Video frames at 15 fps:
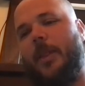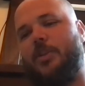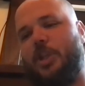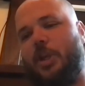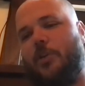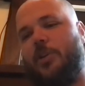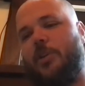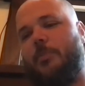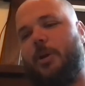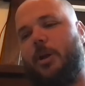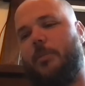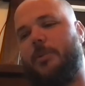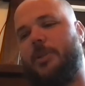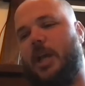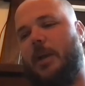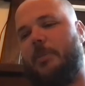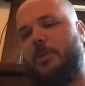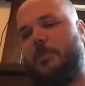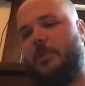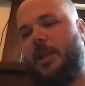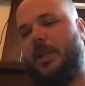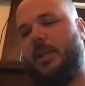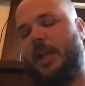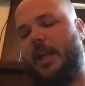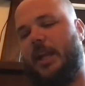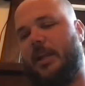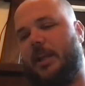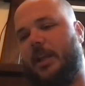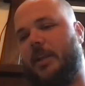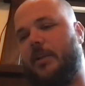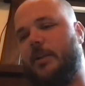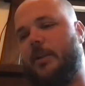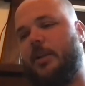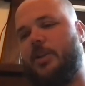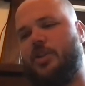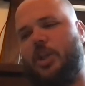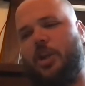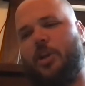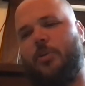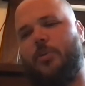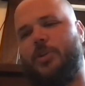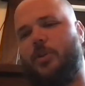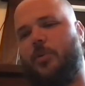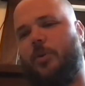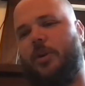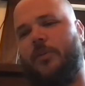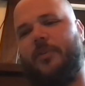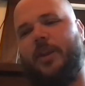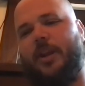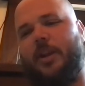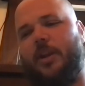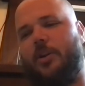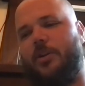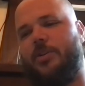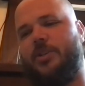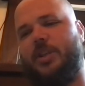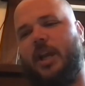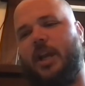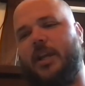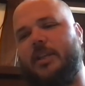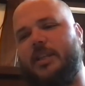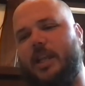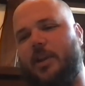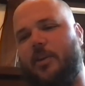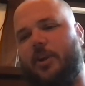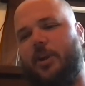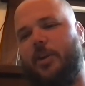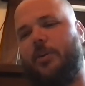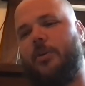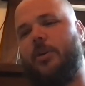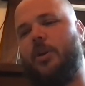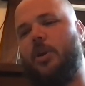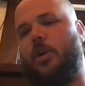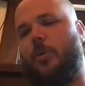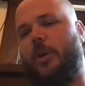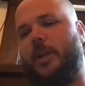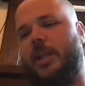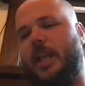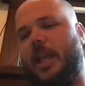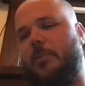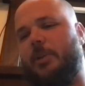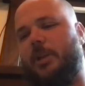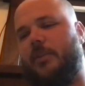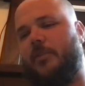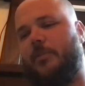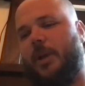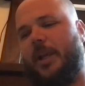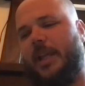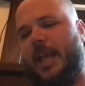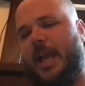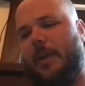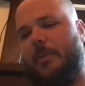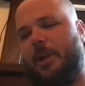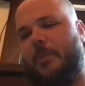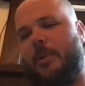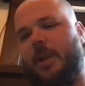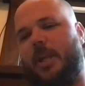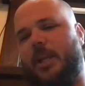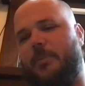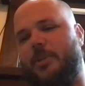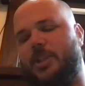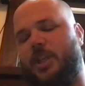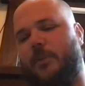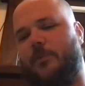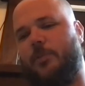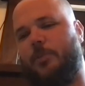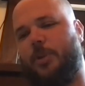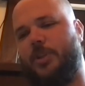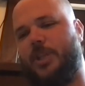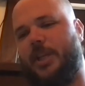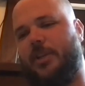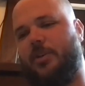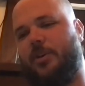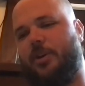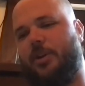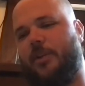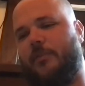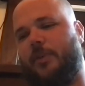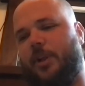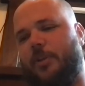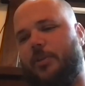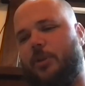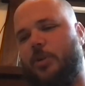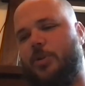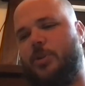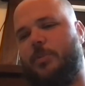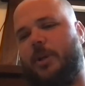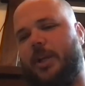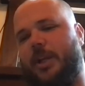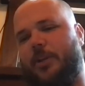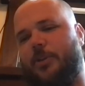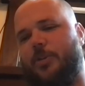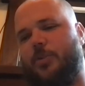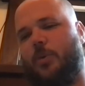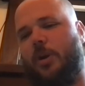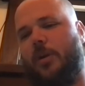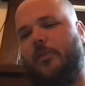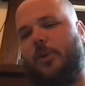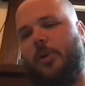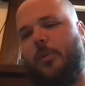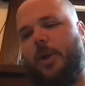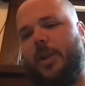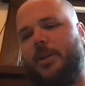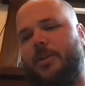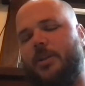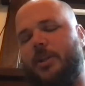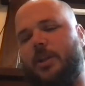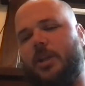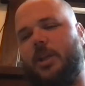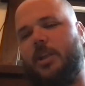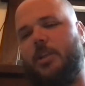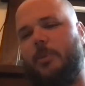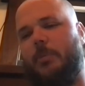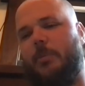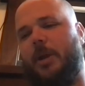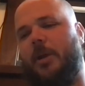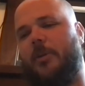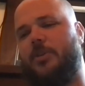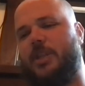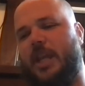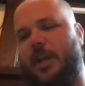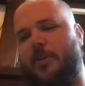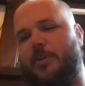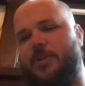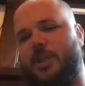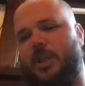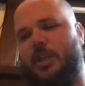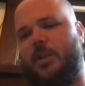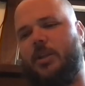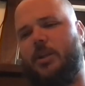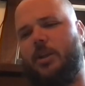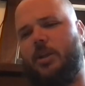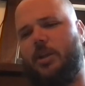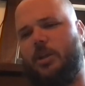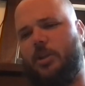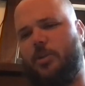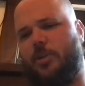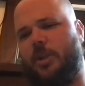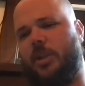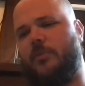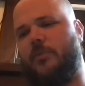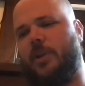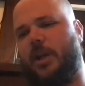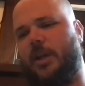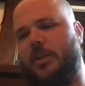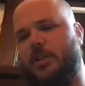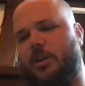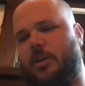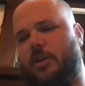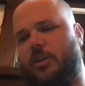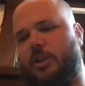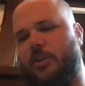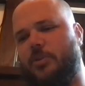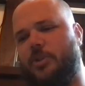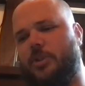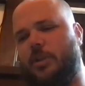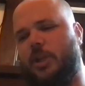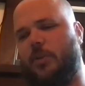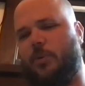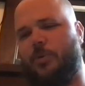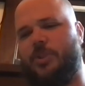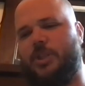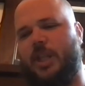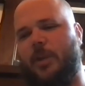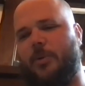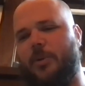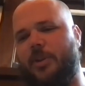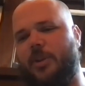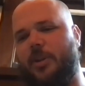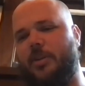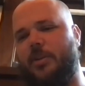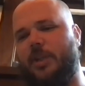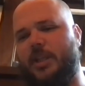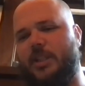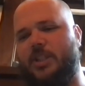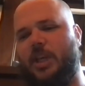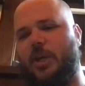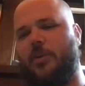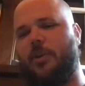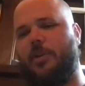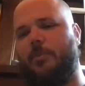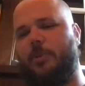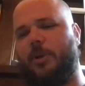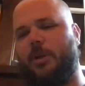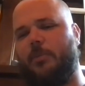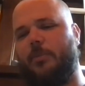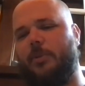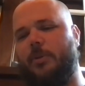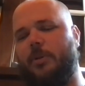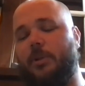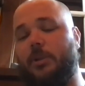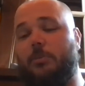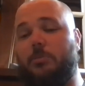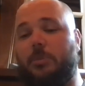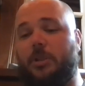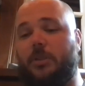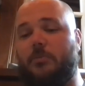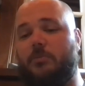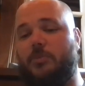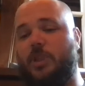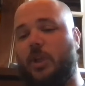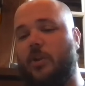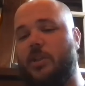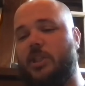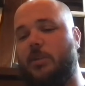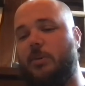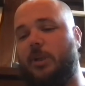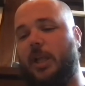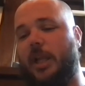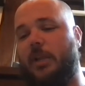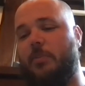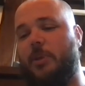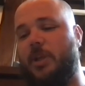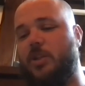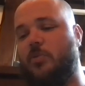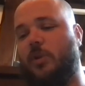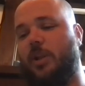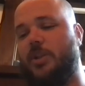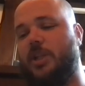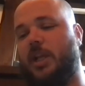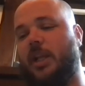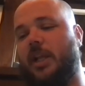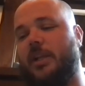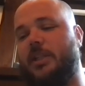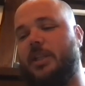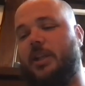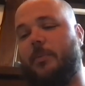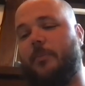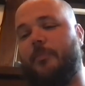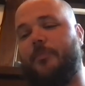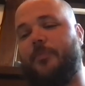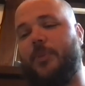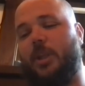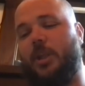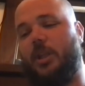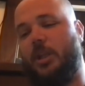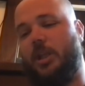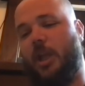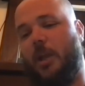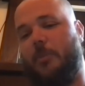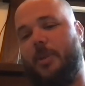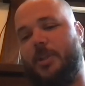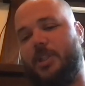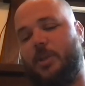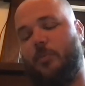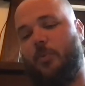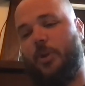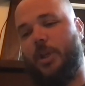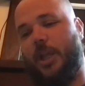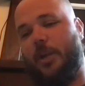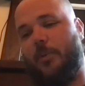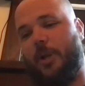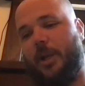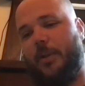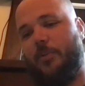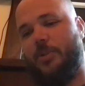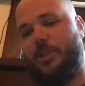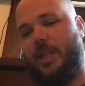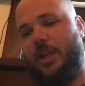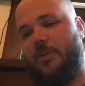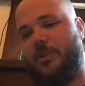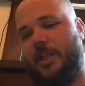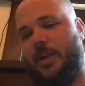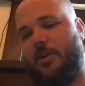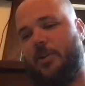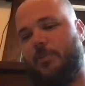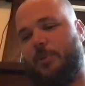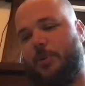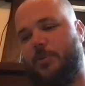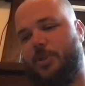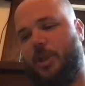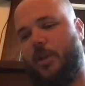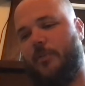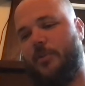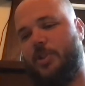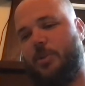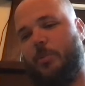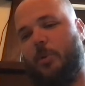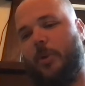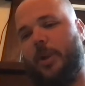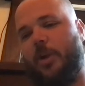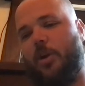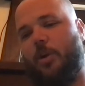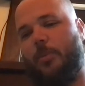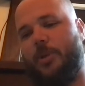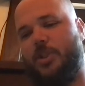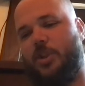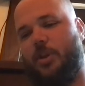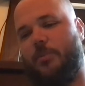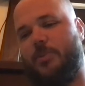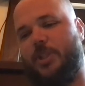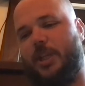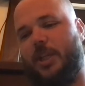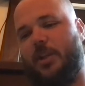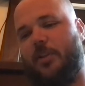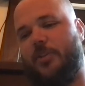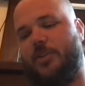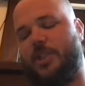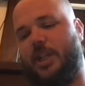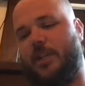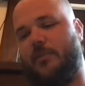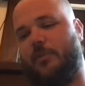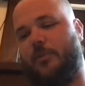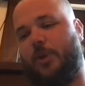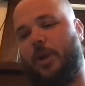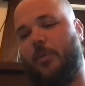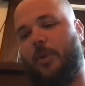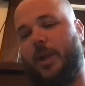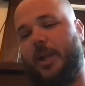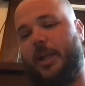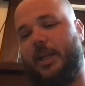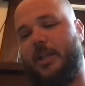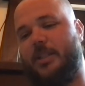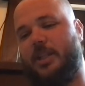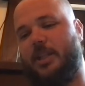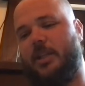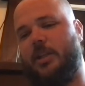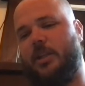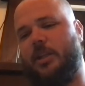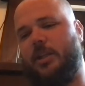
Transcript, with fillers: Jerry the Bum adopted me in Kennedy. Jerry was a rough-haired Skye Terrier. When he came to live in my cabin, I made him as comfortable as I could, and he followed close at my heels wherever I went. The men about town said, "You think you've got a dog, don't you? He won't stay with you. That's Jerry the Bum." But Jerry seemed to like me as well as I liked him. I missed him one day when I was downtown at the post office. On my way home, I saw him sitting on the seat of a freight wagon. I said,